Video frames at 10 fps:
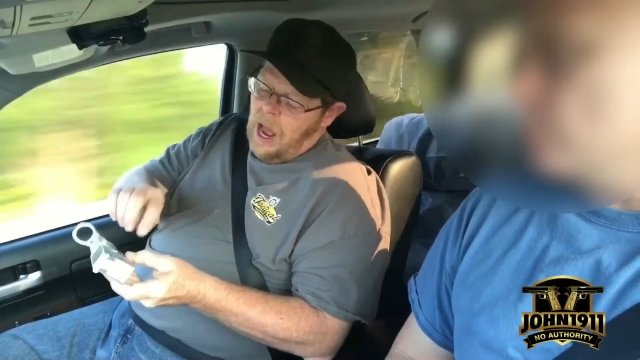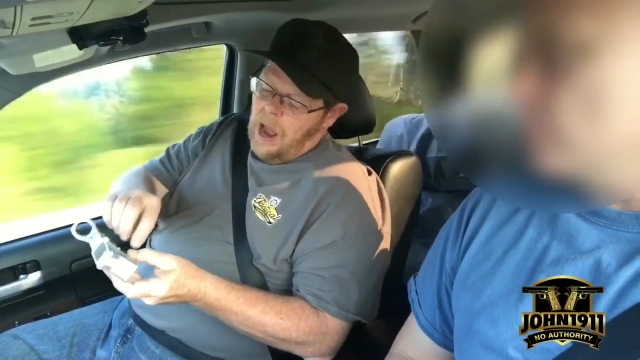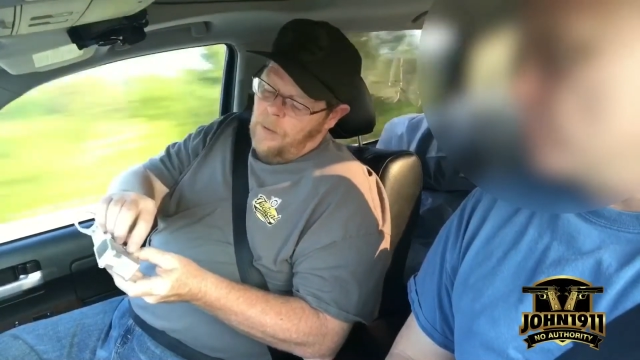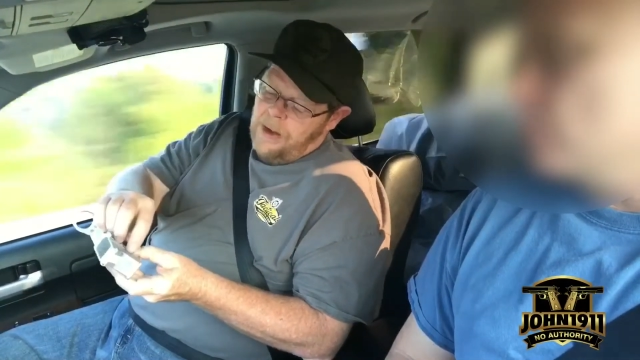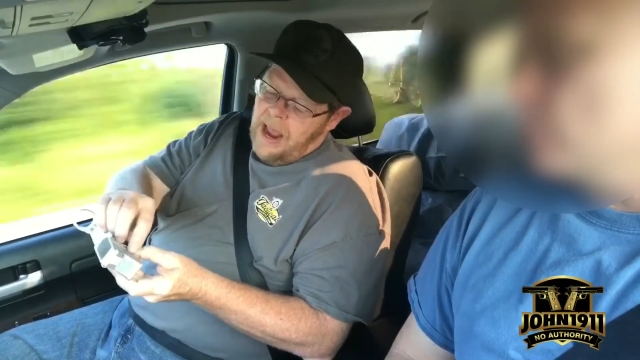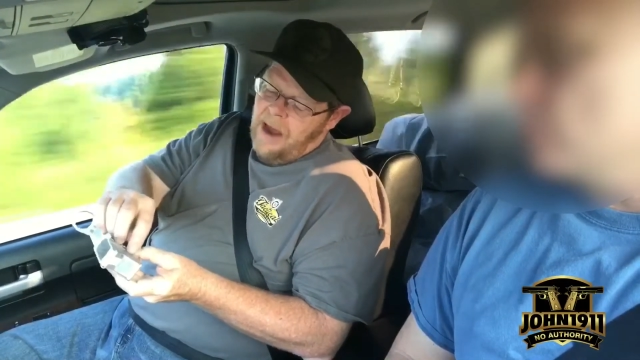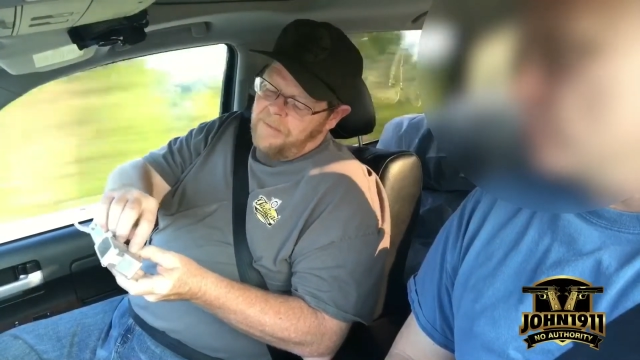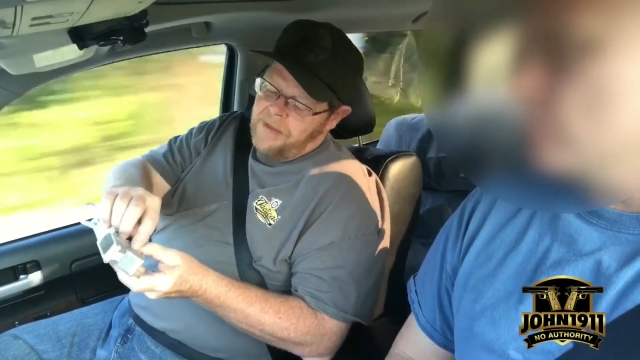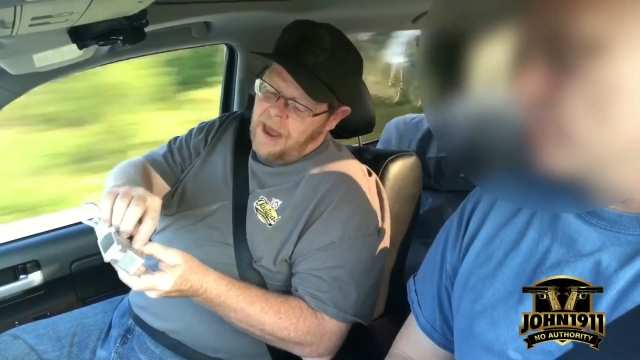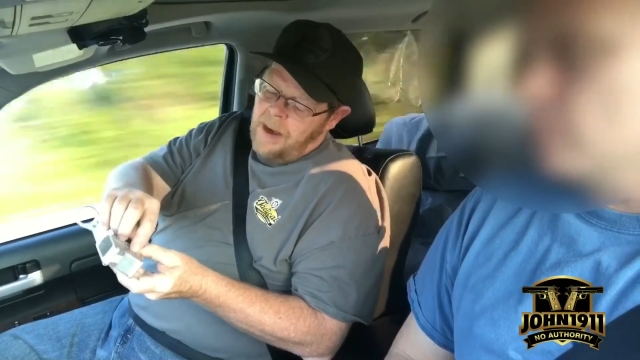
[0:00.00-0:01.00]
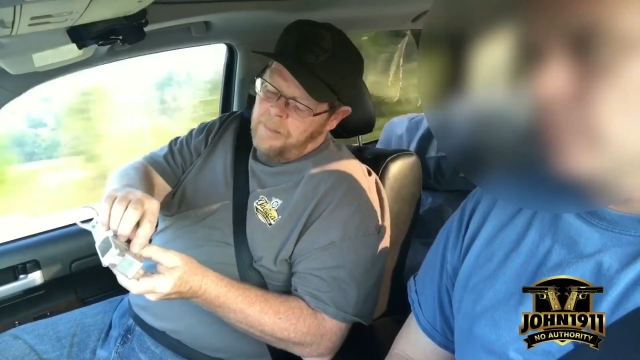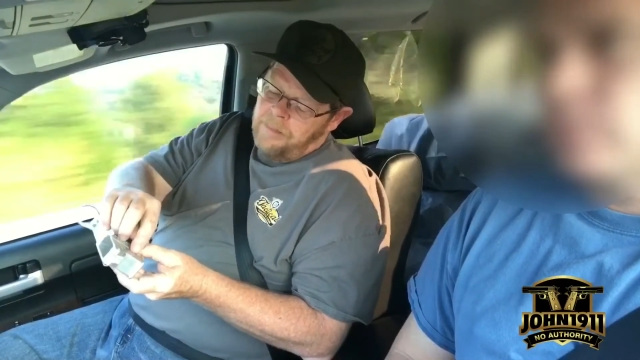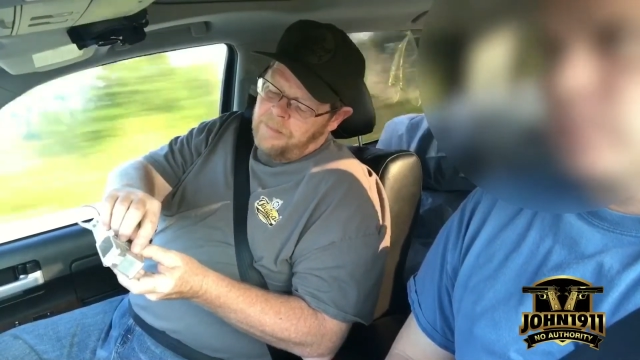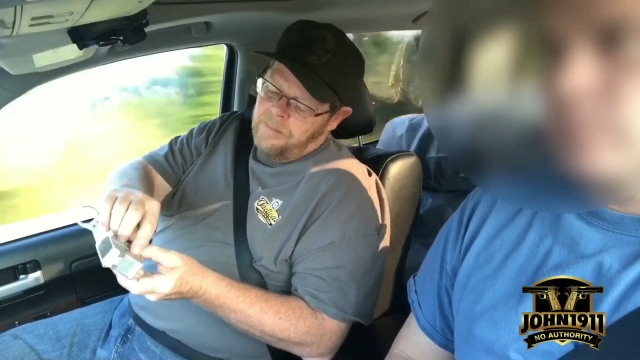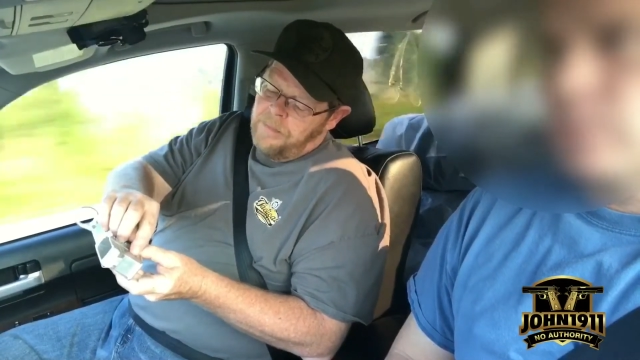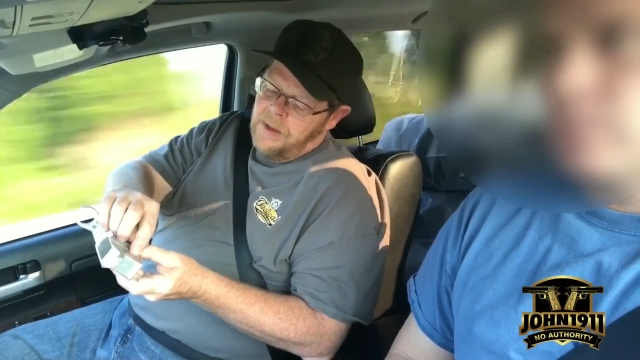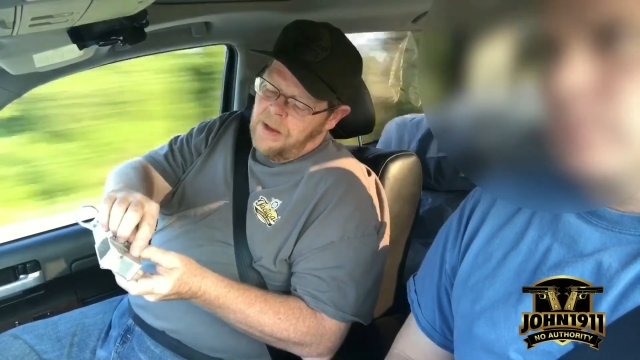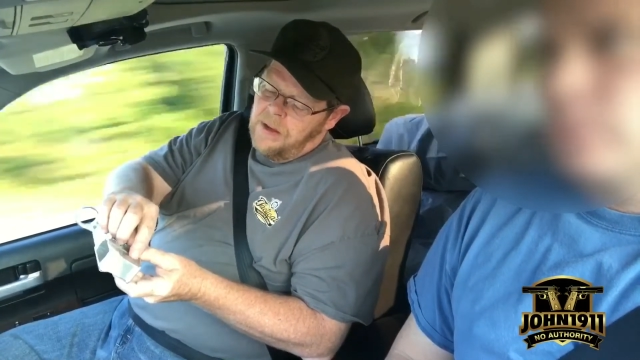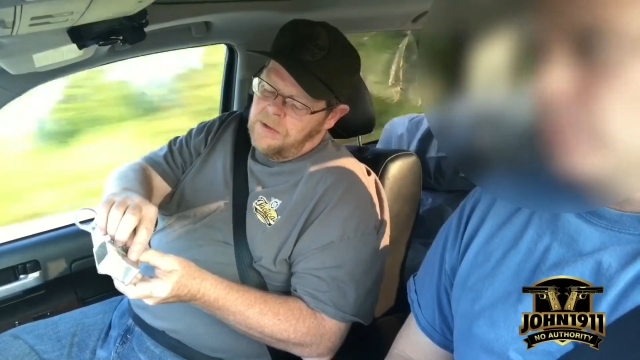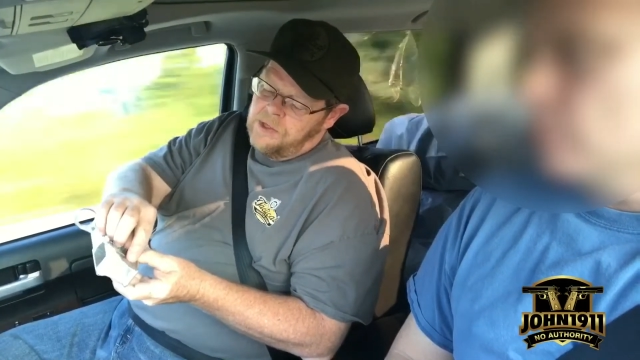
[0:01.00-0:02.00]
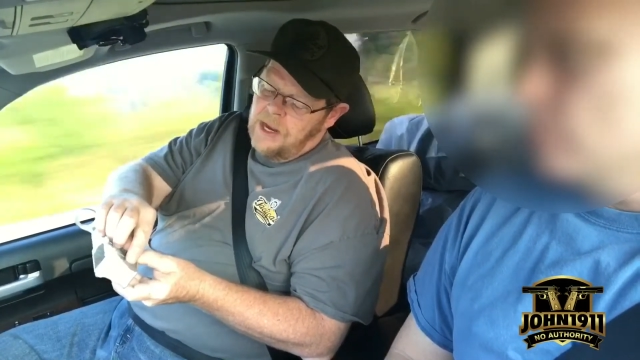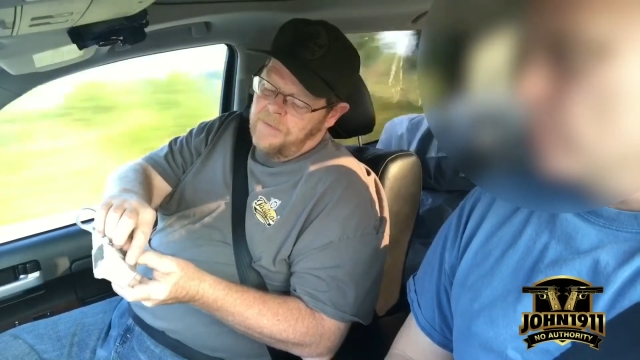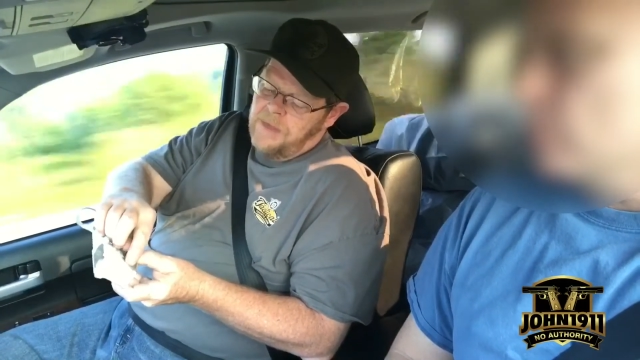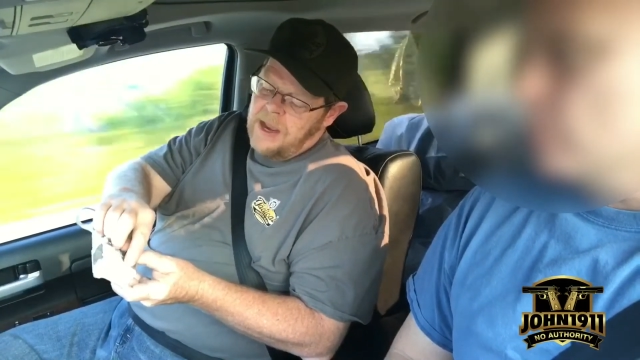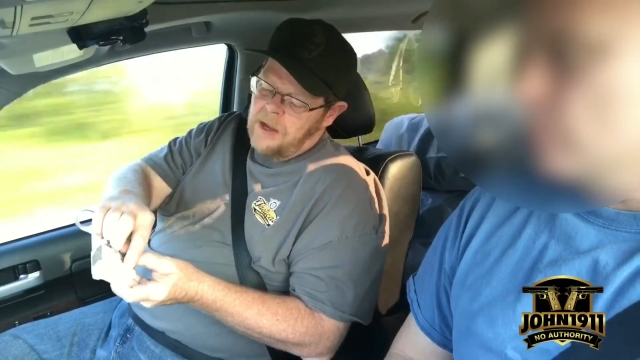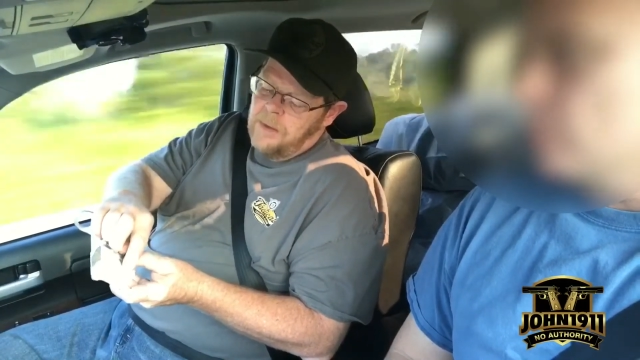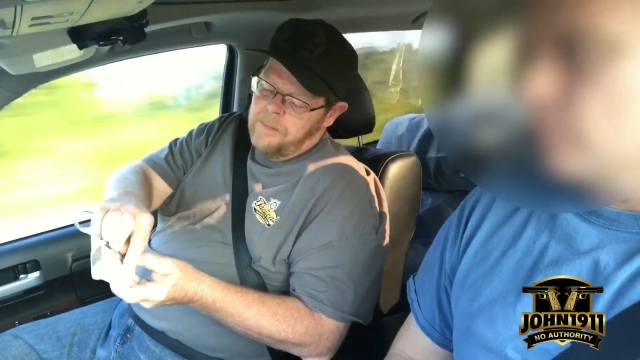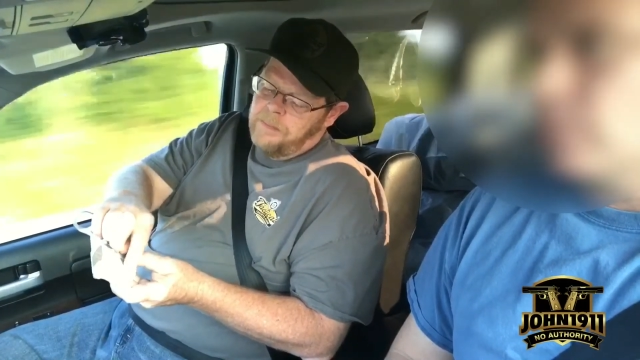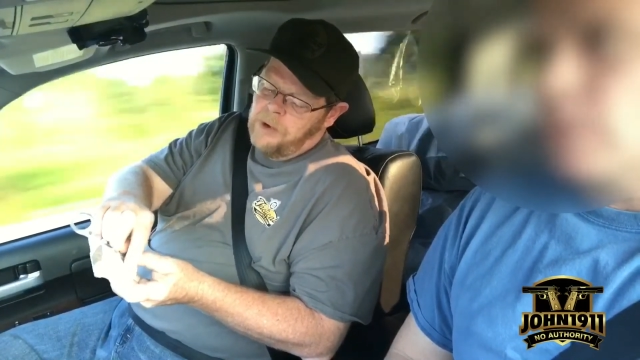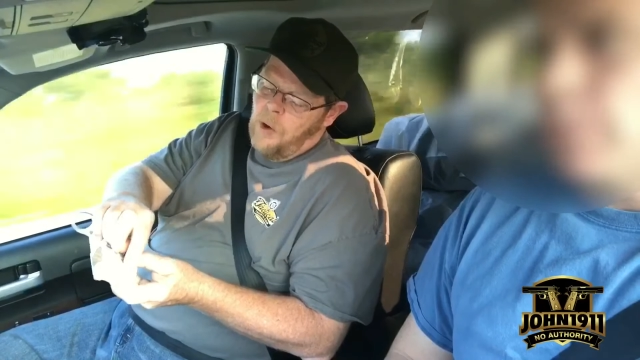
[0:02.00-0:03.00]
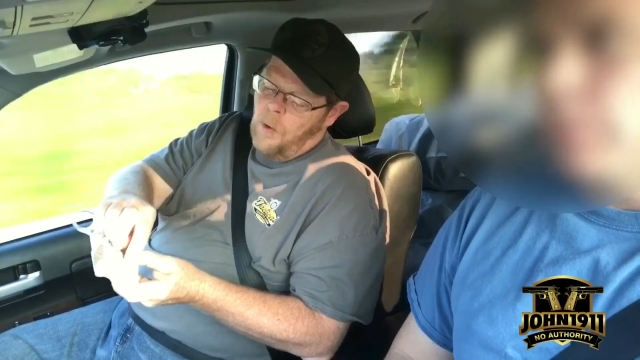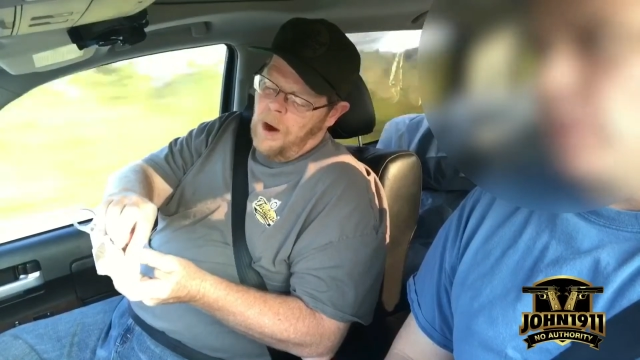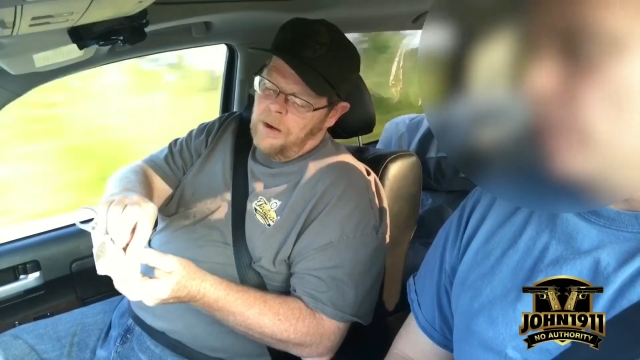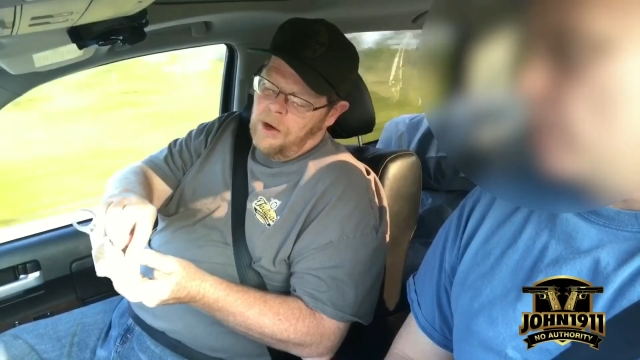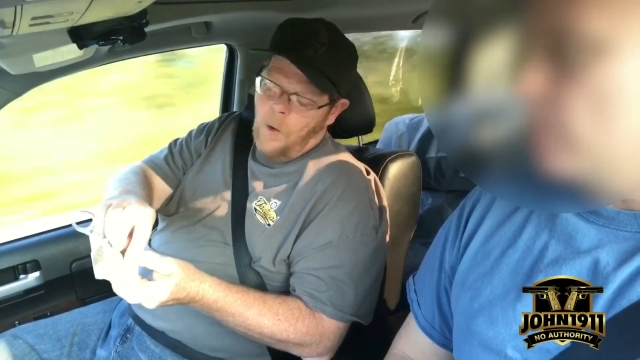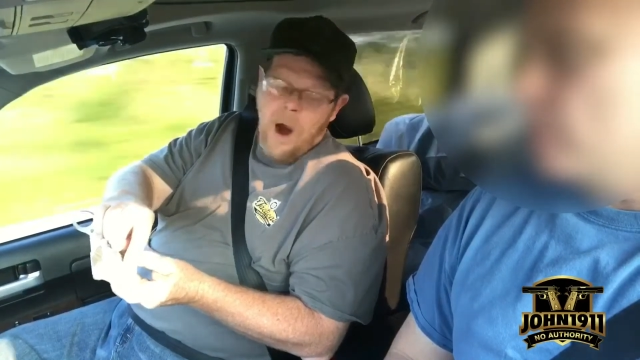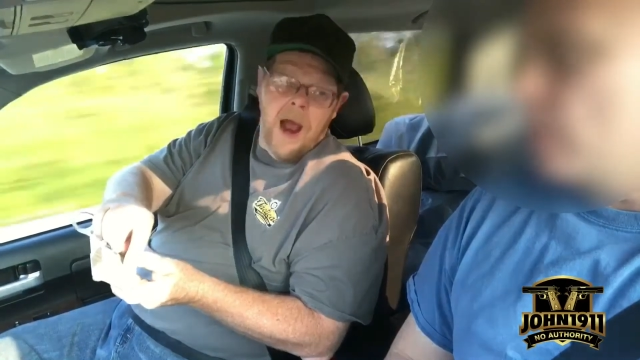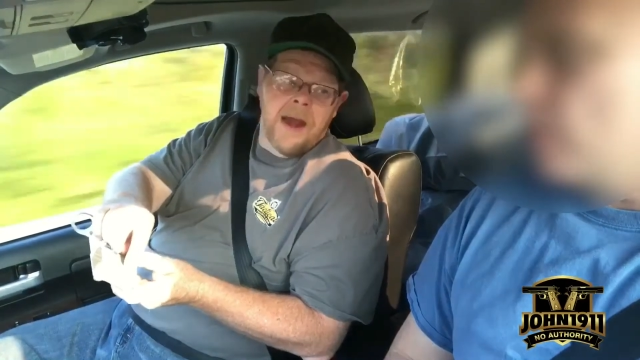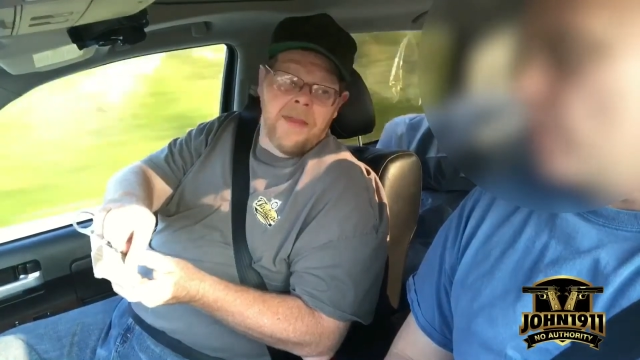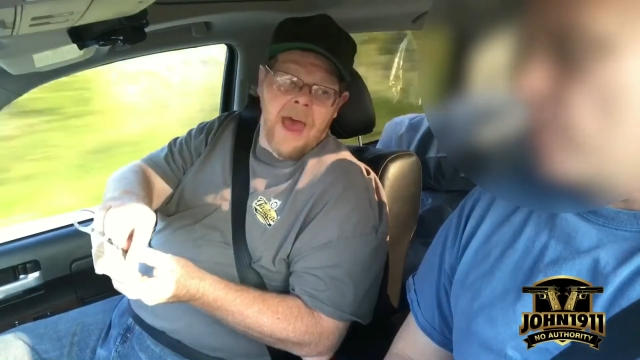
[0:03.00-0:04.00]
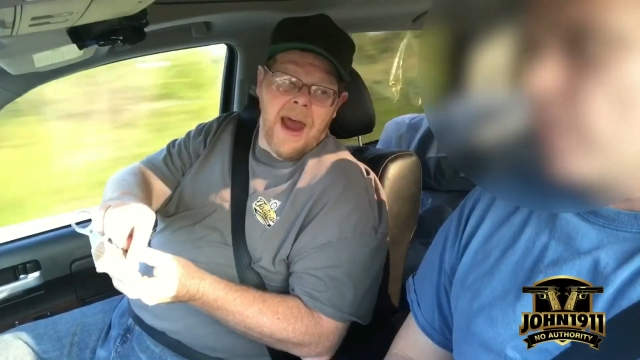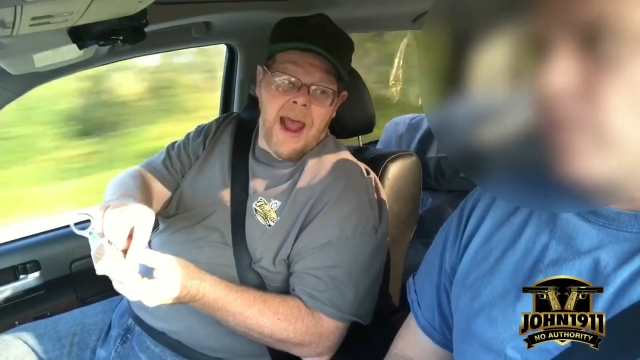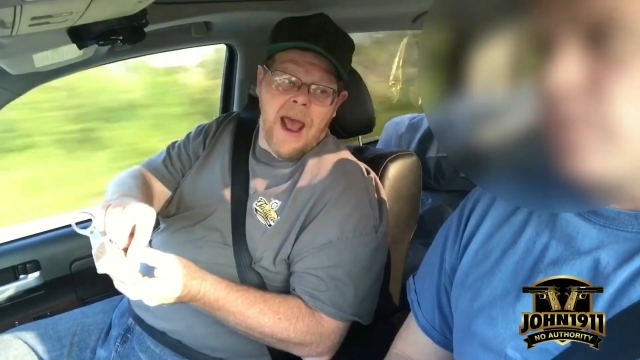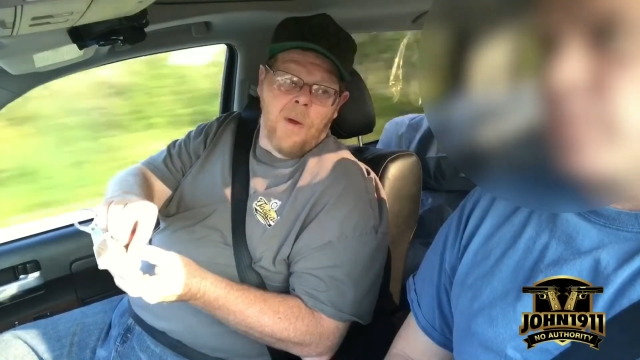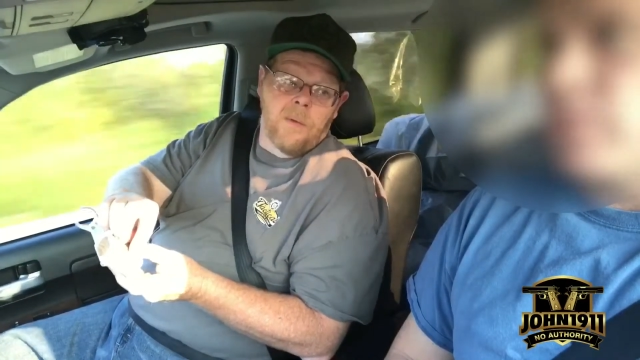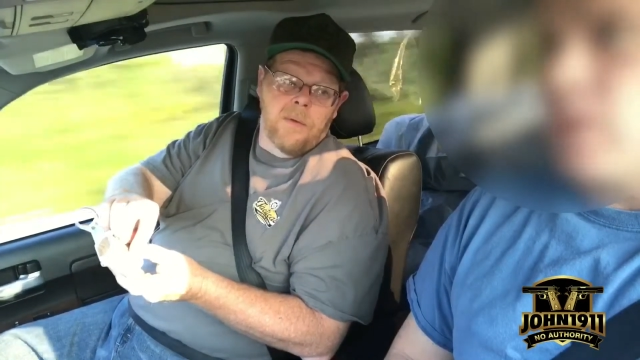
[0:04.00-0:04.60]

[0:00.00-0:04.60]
I would have them see if they could grind that out.